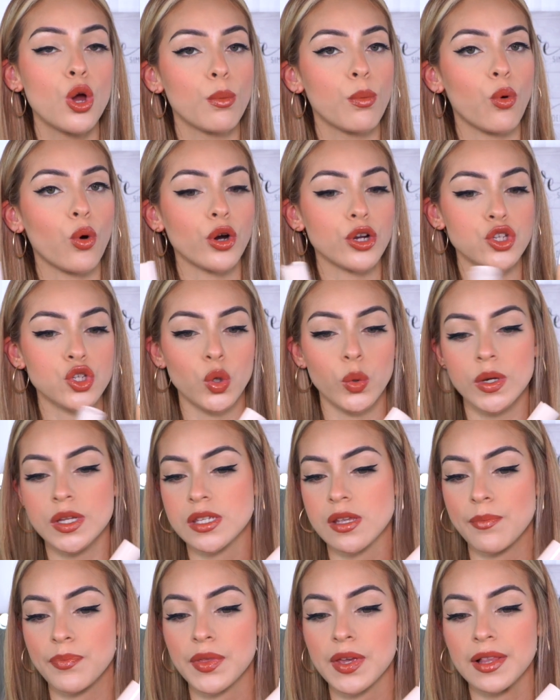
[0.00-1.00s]
more towards
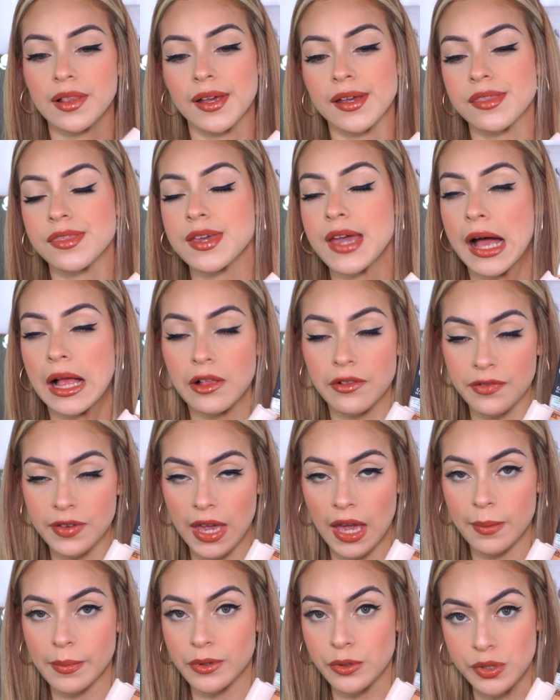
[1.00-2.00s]
something like the e.l.f.
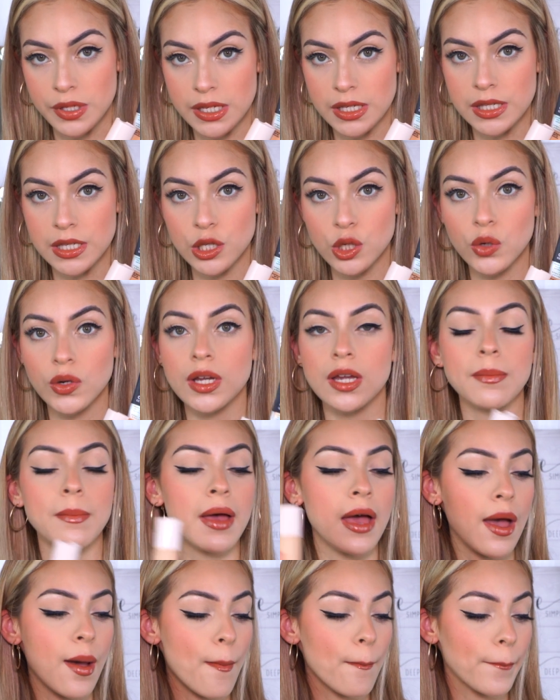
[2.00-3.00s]
Camo CC Cream,
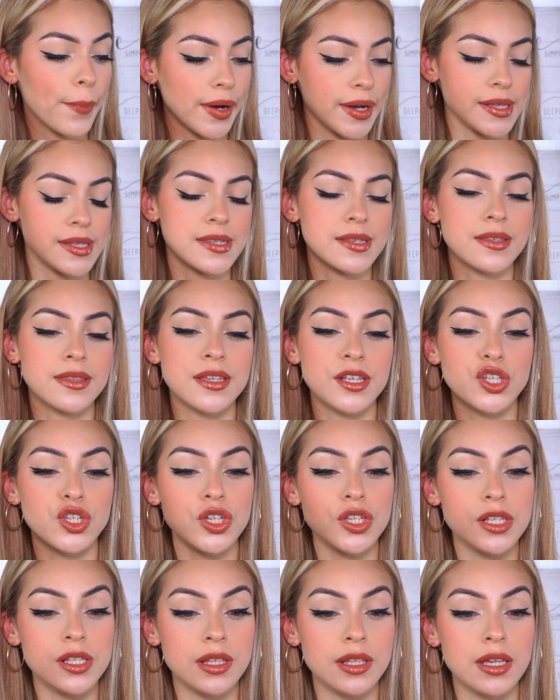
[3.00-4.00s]
but this
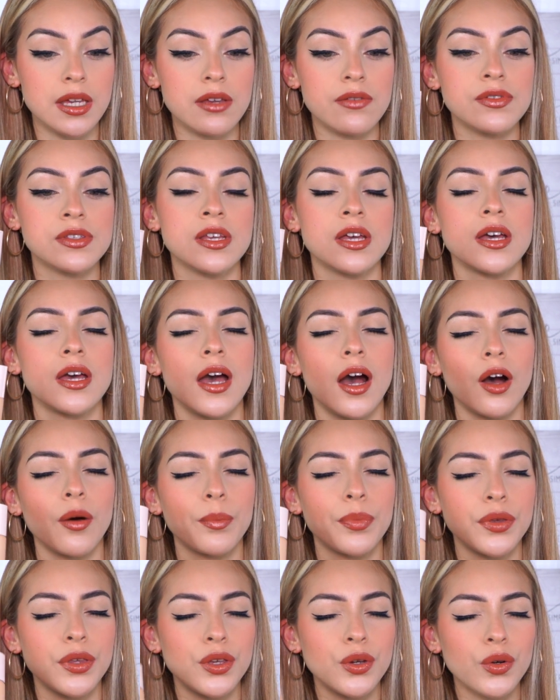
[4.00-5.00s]
just leaves a
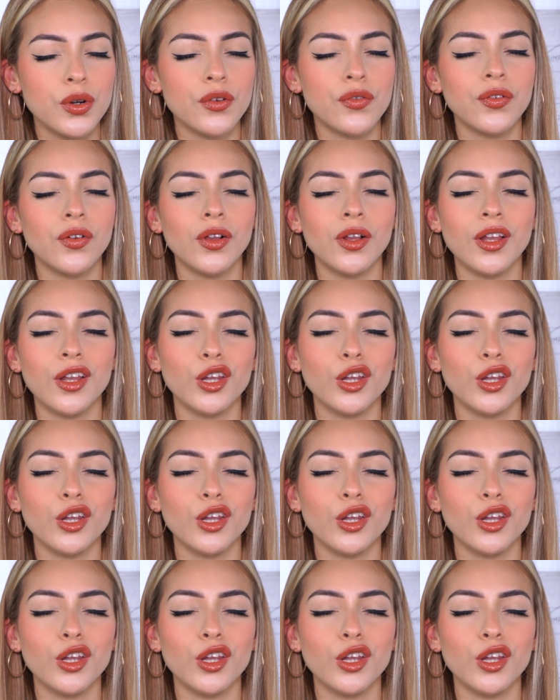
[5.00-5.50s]
beautiful,